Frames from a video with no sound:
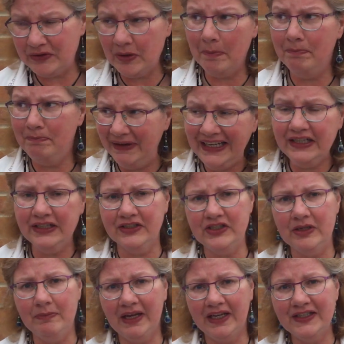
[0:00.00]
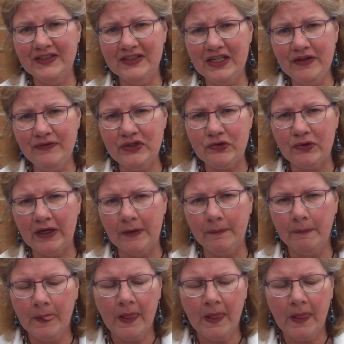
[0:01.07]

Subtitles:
of bigness in my conservatory.